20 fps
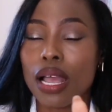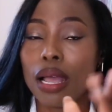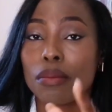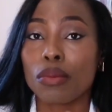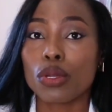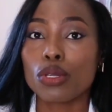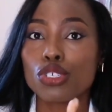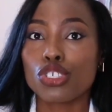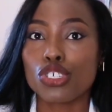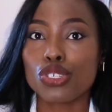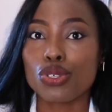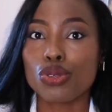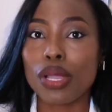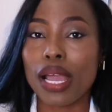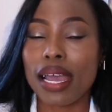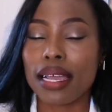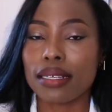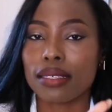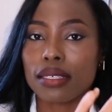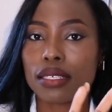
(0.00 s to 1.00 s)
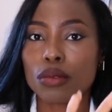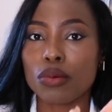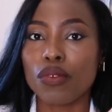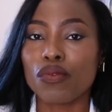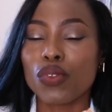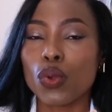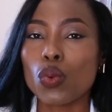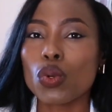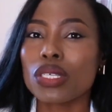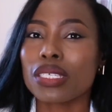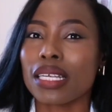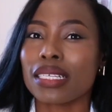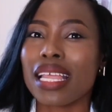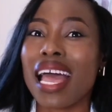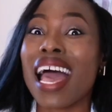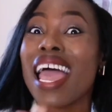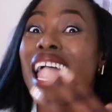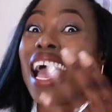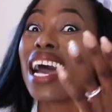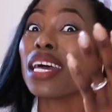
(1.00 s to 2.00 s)
i'm going to show you guys some of the ones that
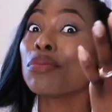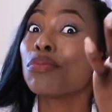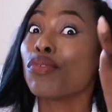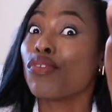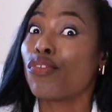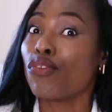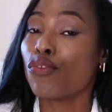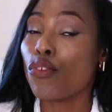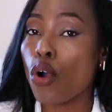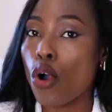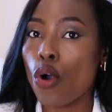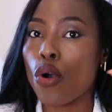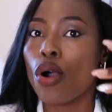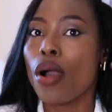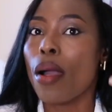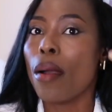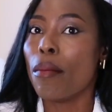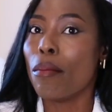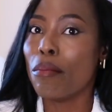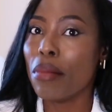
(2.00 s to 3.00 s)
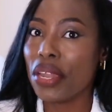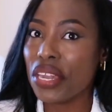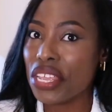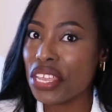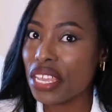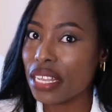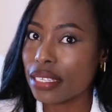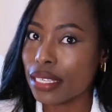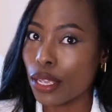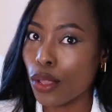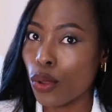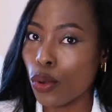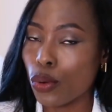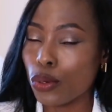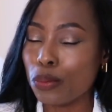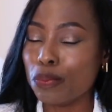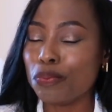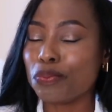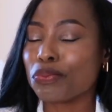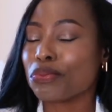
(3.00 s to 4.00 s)
i had before many years
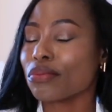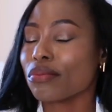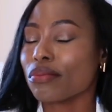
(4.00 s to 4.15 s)
ago